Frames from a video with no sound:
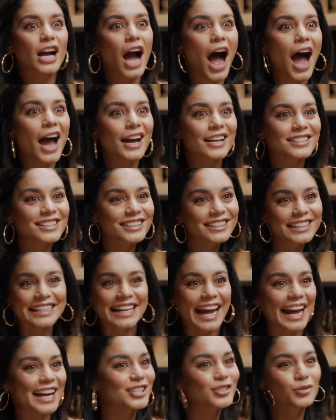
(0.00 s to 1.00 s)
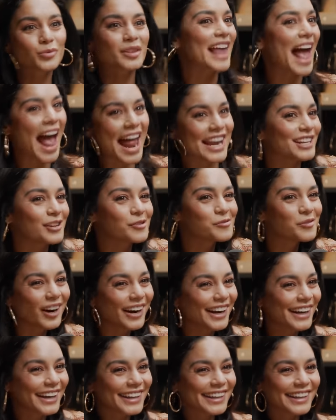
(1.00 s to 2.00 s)
eyes and engage with
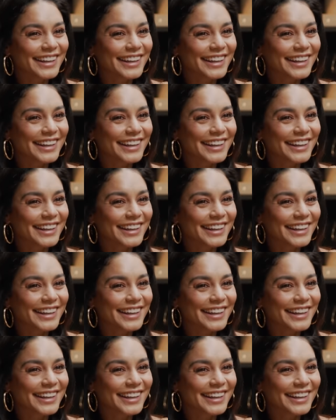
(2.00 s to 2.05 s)
anyone.